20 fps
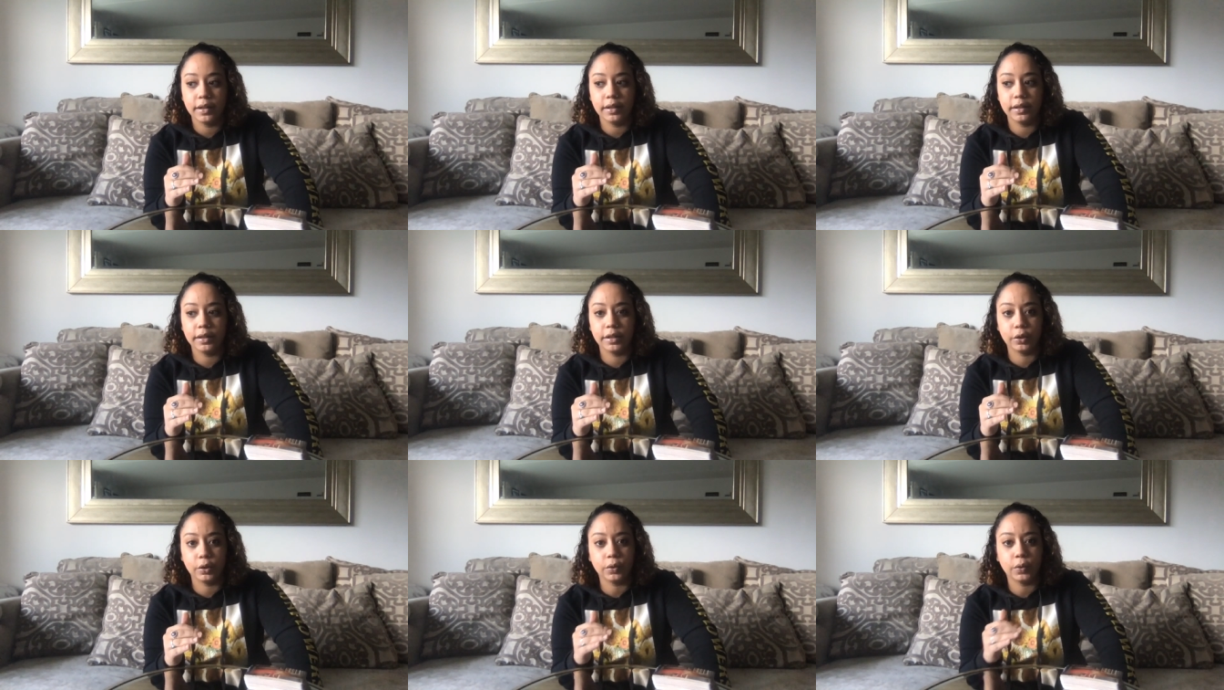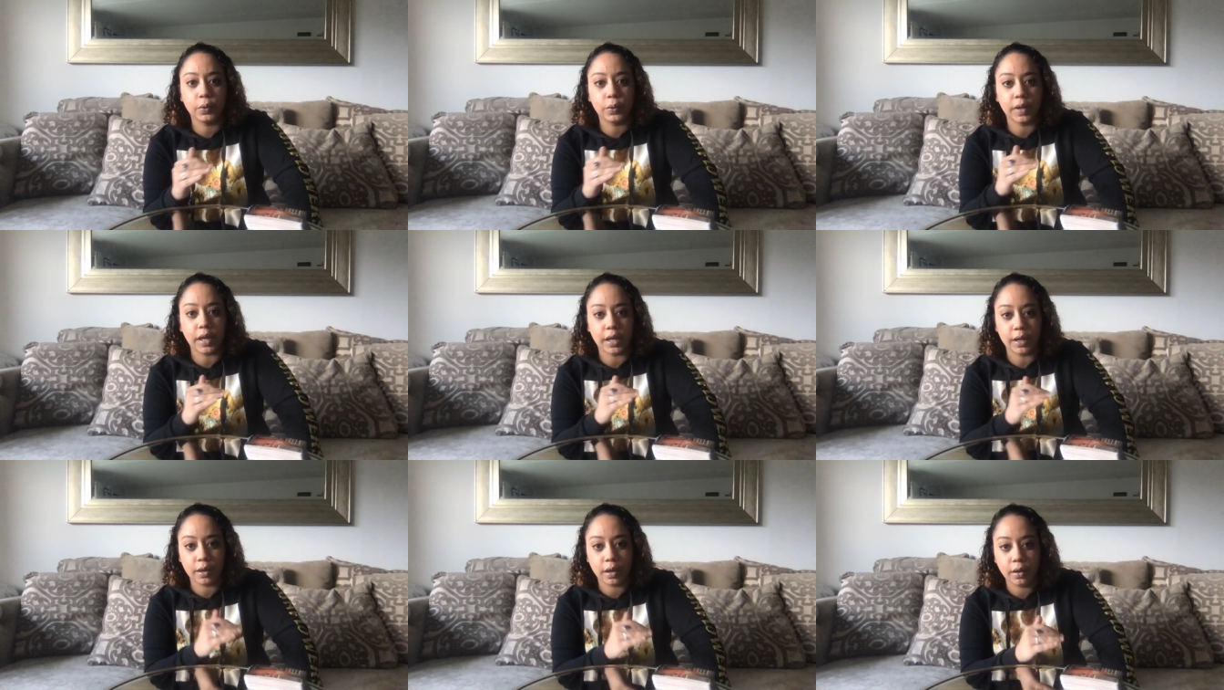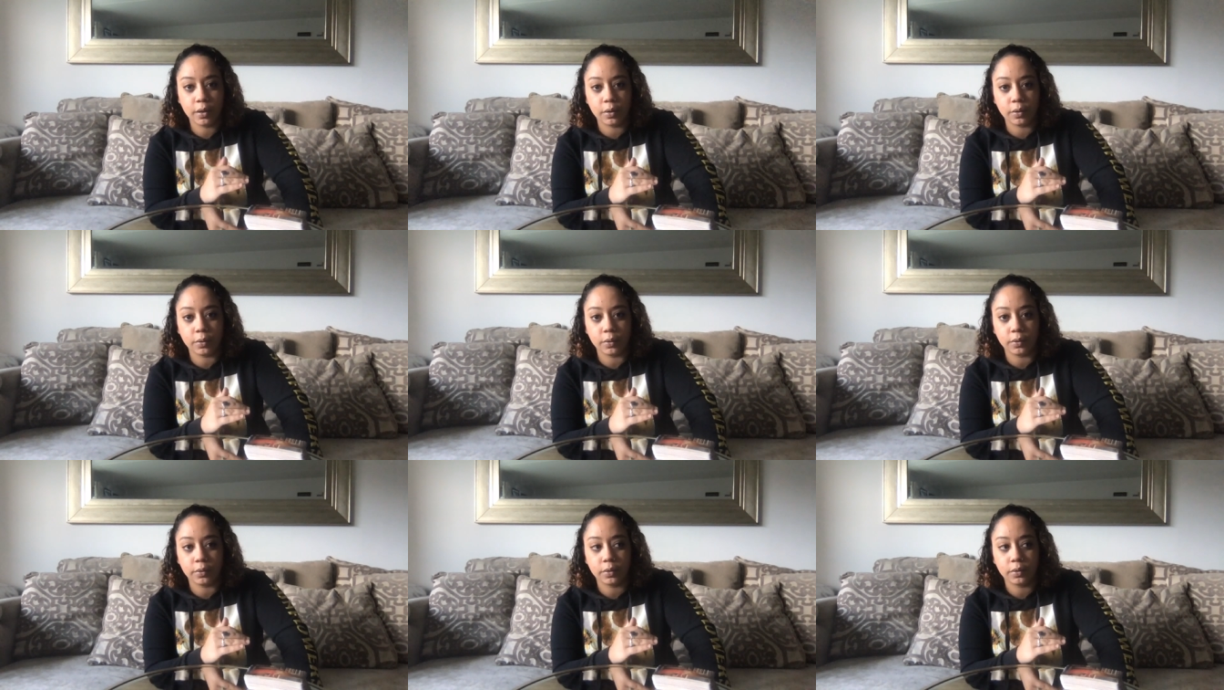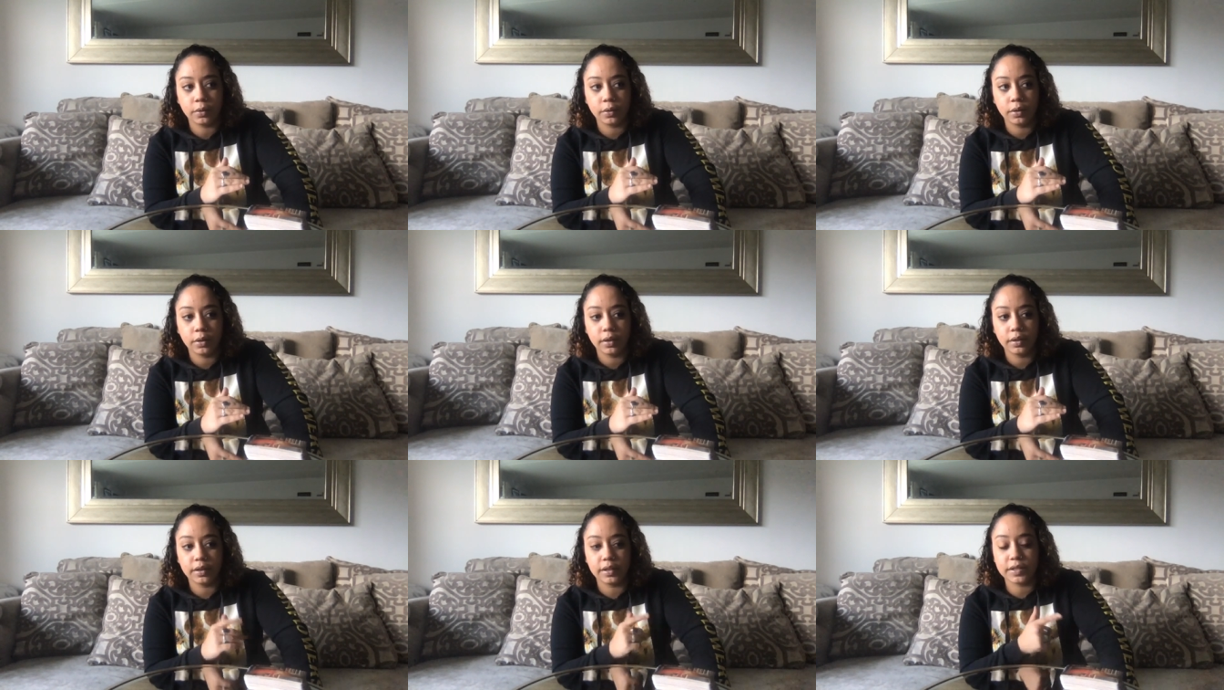Little do they know,
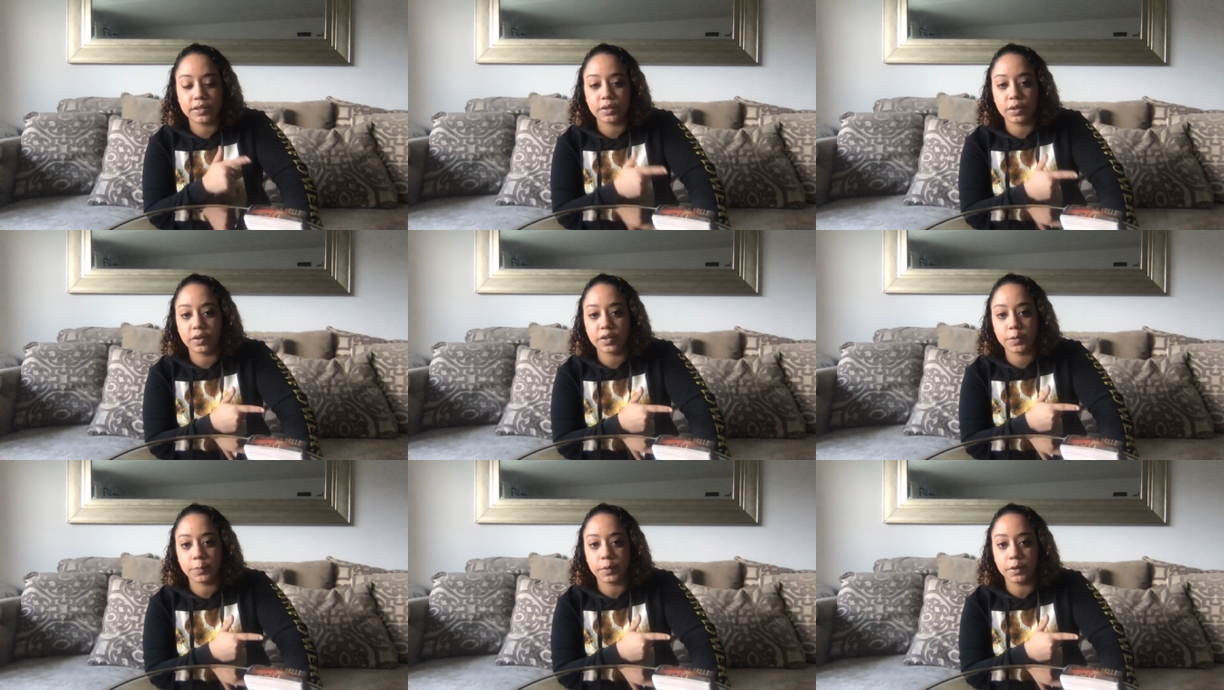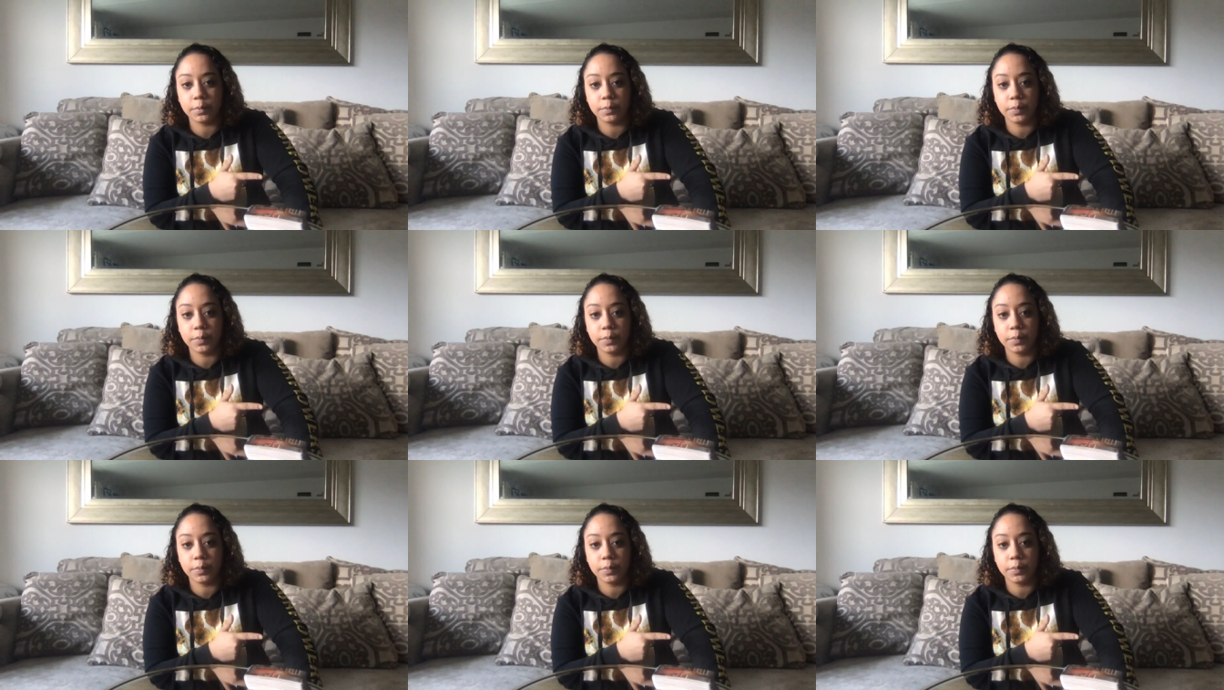this dog's been